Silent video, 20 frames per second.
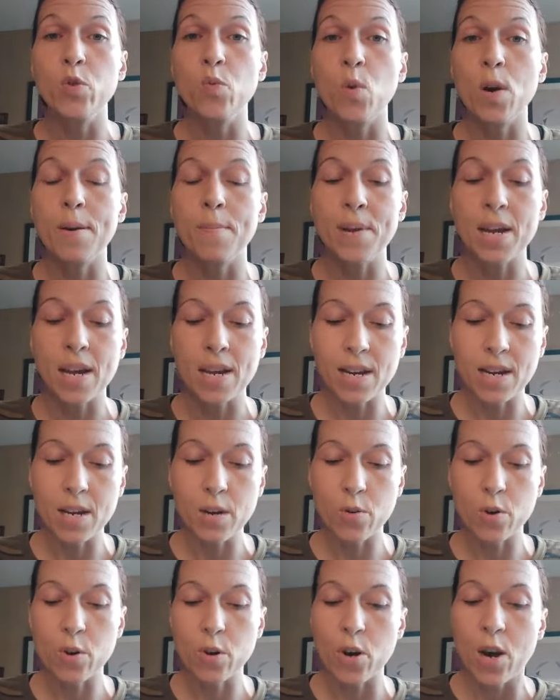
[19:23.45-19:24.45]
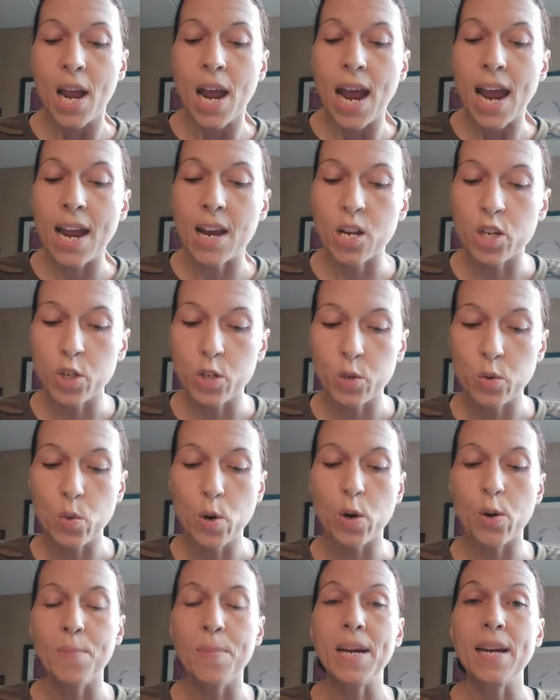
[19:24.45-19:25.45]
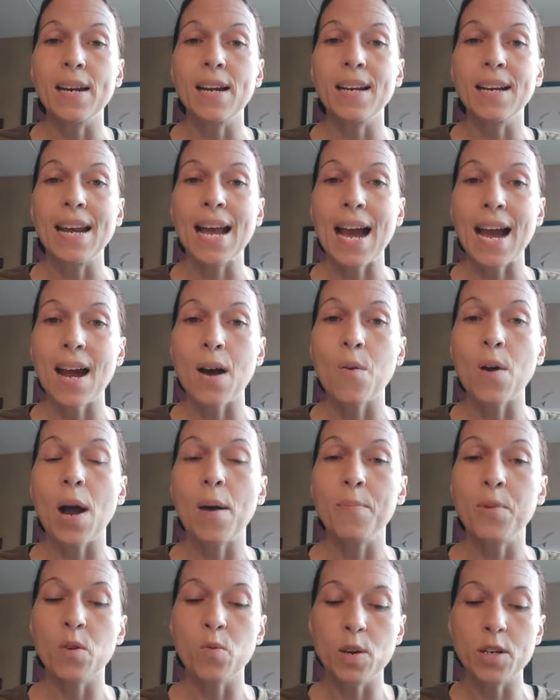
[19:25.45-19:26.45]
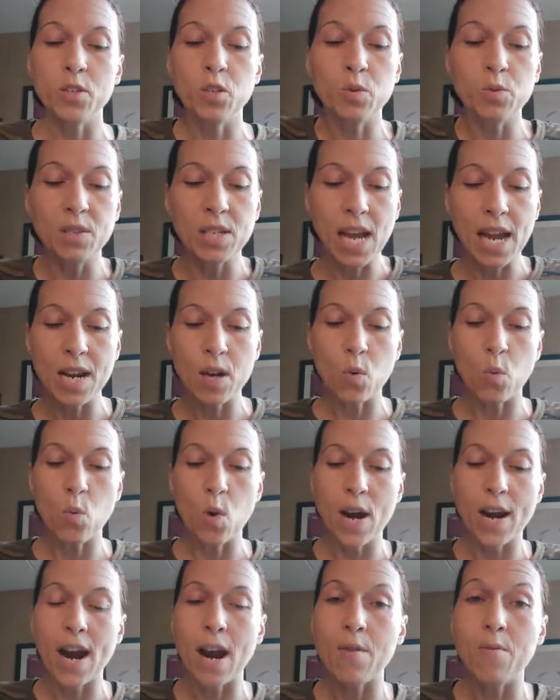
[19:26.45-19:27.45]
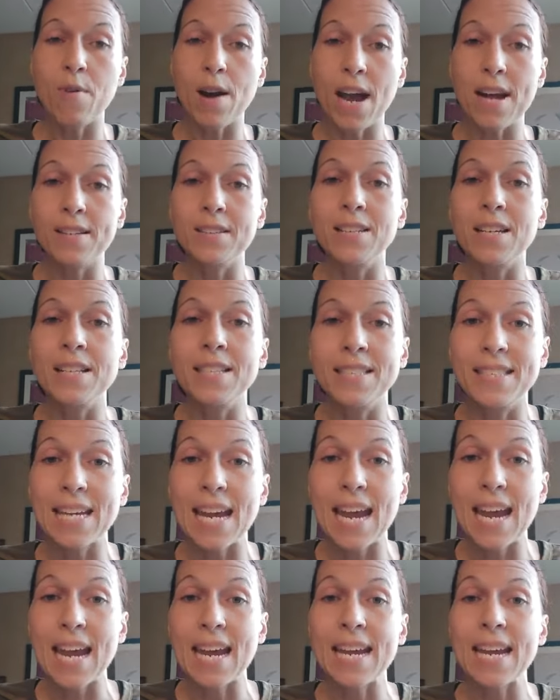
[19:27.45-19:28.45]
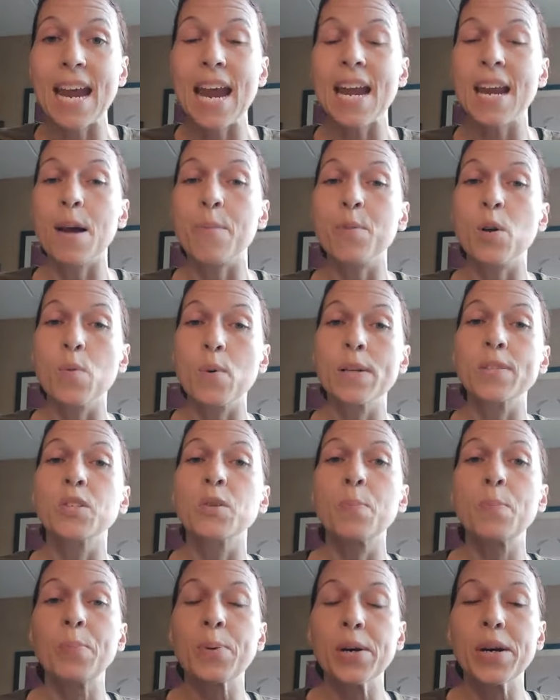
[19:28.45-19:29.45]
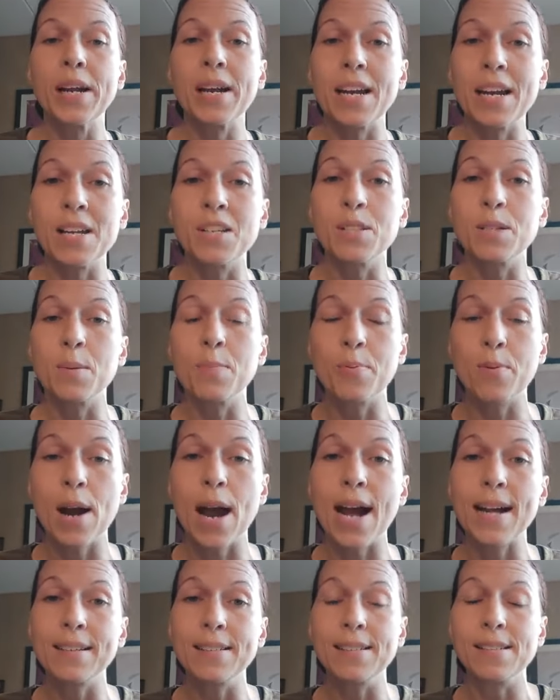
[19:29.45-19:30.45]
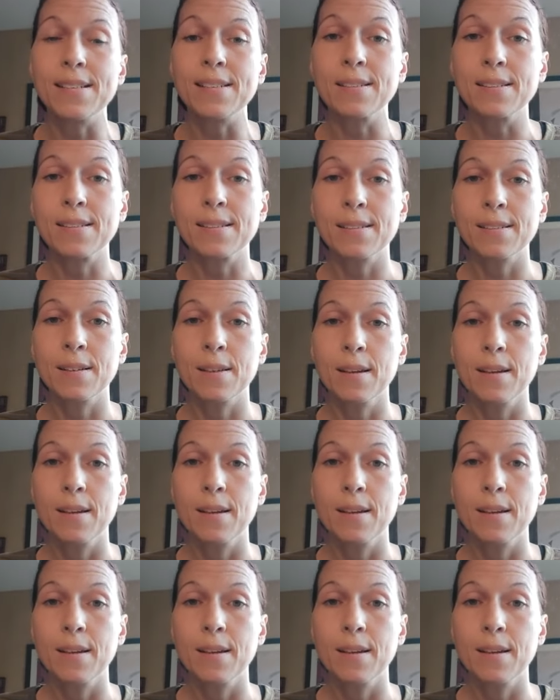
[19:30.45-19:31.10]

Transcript: You want to be a hearer and a doer, meaning now I'm going to take what I read today and I'm going to put it into practice.